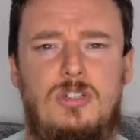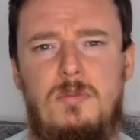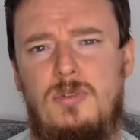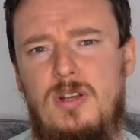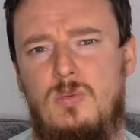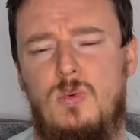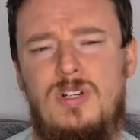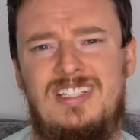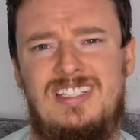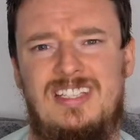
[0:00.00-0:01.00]
So between
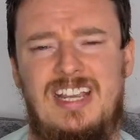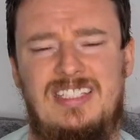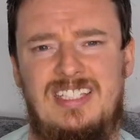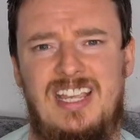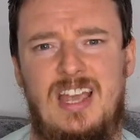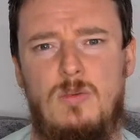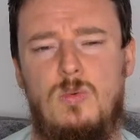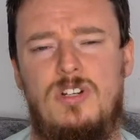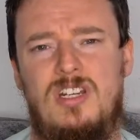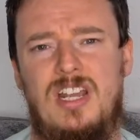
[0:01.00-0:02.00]
160
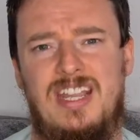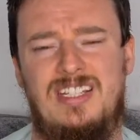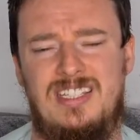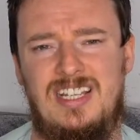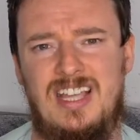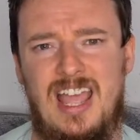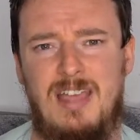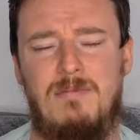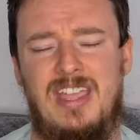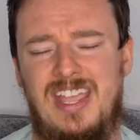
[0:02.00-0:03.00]
and 190
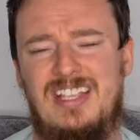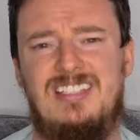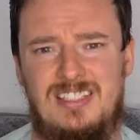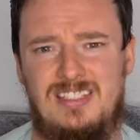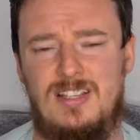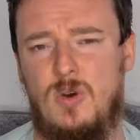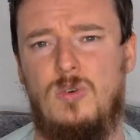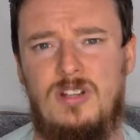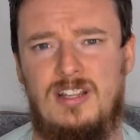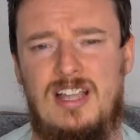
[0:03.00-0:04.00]
is a
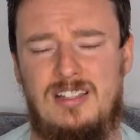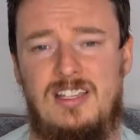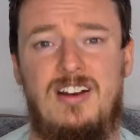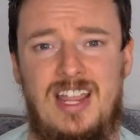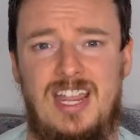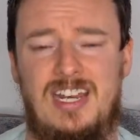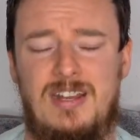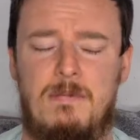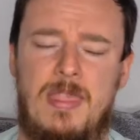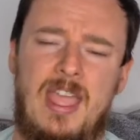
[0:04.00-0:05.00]
zone that they're
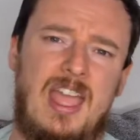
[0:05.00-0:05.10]
in.